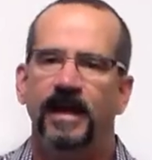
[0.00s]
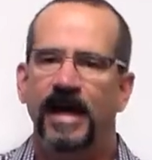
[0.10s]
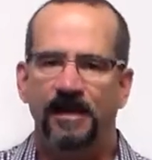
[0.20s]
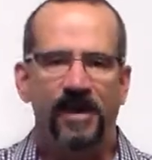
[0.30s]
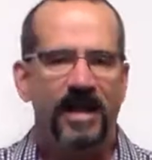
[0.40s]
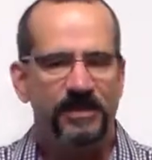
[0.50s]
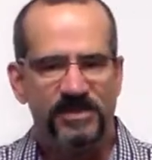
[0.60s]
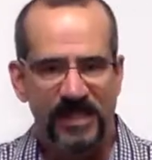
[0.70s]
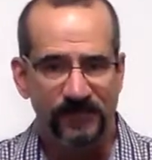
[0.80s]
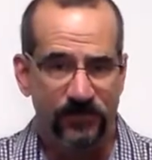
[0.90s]
Hi, my name
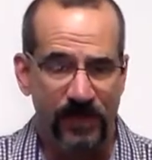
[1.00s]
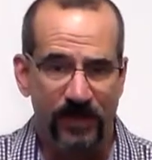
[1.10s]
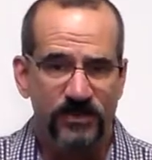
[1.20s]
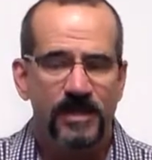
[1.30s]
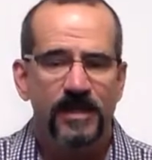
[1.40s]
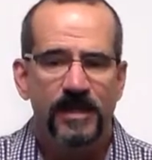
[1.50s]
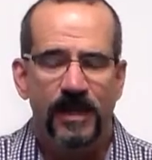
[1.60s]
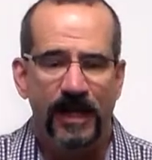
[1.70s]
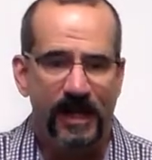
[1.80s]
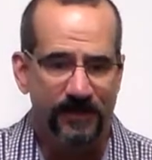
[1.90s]
is Dave Crouch.
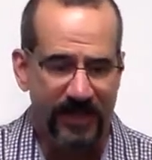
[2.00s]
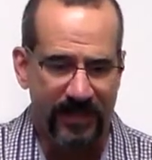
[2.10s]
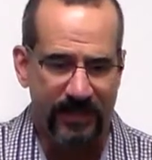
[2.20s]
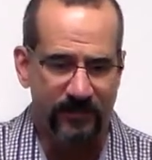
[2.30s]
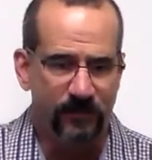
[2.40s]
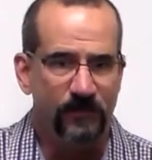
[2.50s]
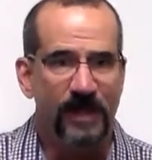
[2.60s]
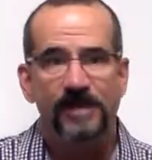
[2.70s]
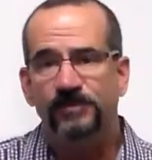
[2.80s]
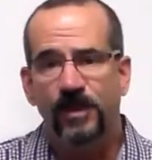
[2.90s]
I'm a
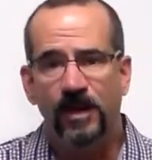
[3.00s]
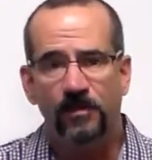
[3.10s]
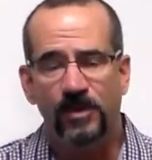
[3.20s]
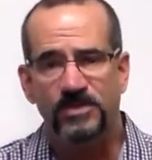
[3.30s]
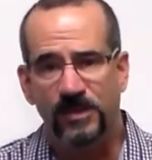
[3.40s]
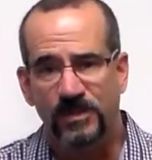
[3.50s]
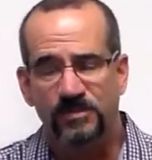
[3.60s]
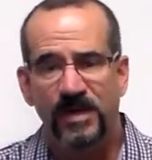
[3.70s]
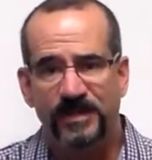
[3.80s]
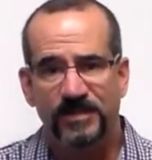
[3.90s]
lifelong martial arts
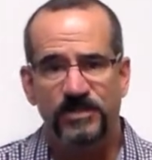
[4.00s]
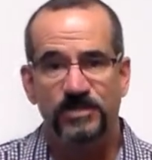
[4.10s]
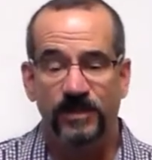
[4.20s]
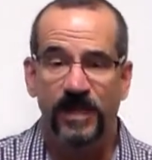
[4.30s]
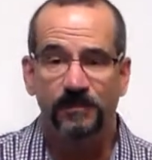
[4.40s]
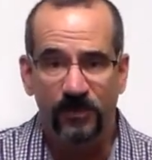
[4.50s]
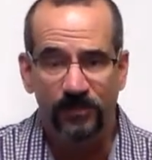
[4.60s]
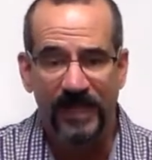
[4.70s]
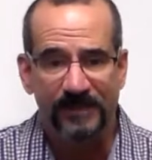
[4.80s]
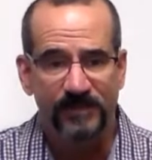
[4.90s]
practitioner, Kenpo
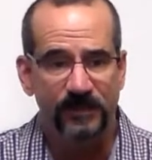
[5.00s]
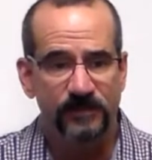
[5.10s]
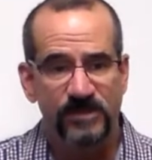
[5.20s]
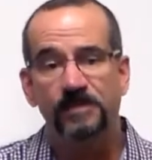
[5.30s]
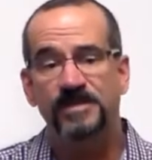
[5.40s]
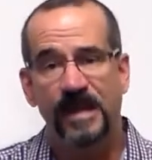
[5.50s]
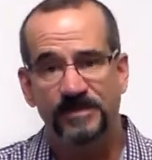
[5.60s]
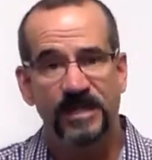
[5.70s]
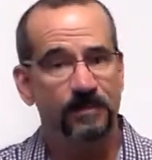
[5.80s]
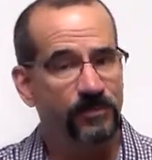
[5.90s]
black belt,
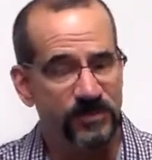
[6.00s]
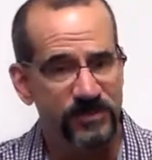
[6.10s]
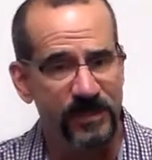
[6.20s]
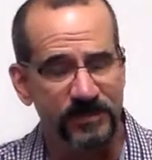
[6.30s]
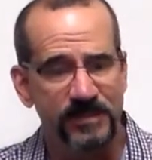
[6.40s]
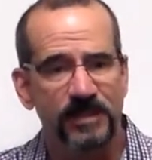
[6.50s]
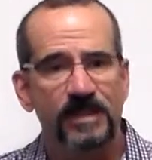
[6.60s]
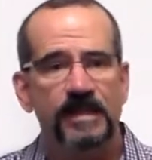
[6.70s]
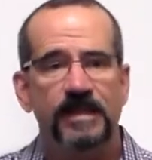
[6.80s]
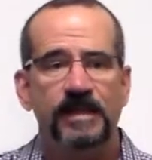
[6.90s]
sometimes Kenpo instructor.
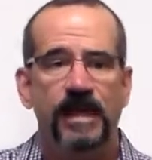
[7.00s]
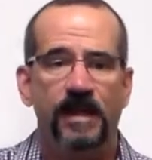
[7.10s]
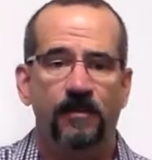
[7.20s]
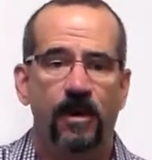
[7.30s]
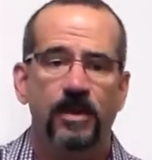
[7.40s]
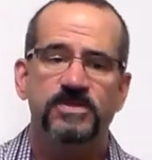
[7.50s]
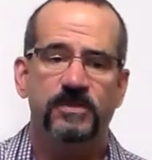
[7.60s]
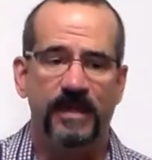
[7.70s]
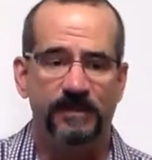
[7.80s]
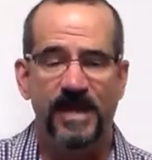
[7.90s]
I'm
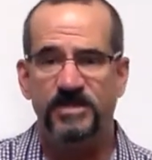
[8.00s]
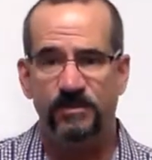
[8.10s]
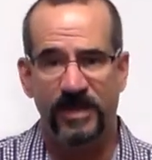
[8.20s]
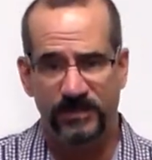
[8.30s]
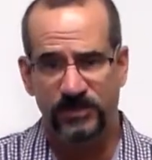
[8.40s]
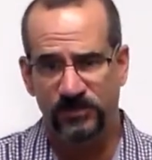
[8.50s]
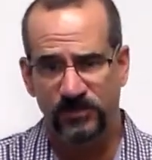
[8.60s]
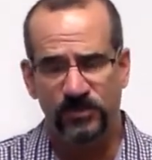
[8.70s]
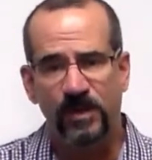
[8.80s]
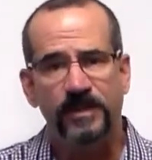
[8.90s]
also a master practitioner
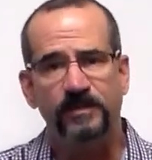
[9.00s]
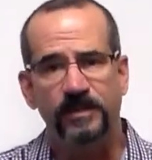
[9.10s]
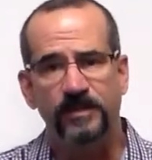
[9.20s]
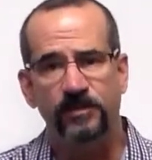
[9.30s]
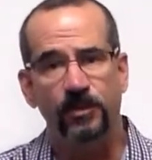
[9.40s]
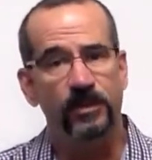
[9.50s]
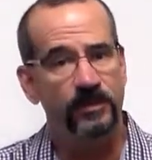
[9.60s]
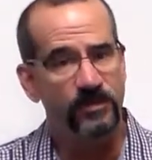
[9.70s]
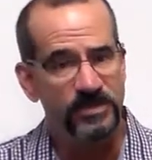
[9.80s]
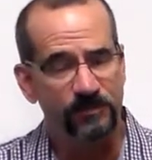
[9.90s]
and trainer in
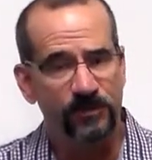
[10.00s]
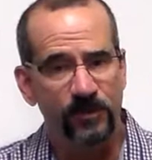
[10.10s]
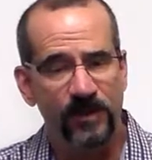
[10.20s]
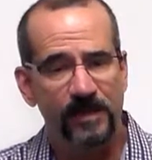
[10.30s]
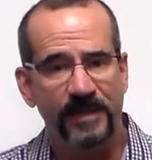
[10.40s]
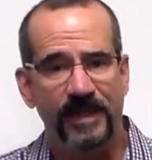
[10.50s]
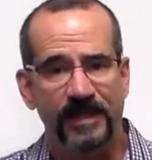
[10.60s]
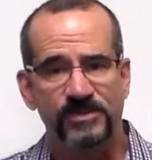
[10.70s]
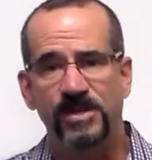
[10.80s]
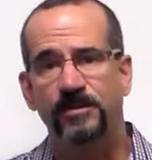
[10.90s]
neuro-linguistic programming
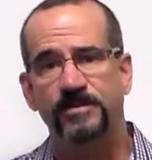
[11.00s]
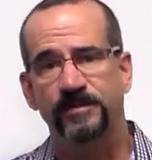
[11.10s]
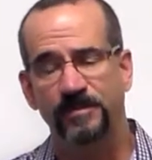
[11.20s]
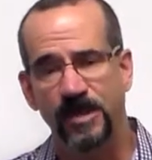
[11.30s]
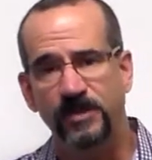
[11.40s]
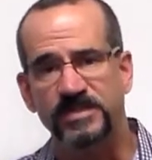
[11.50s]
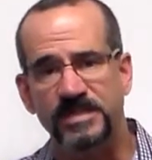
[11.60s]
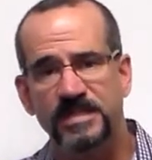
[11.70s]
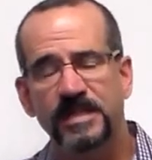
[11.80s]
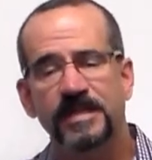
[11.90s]
and generative
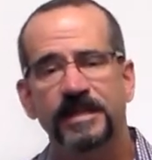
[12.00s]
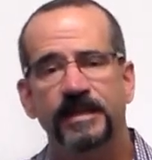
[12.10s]
hypnosis.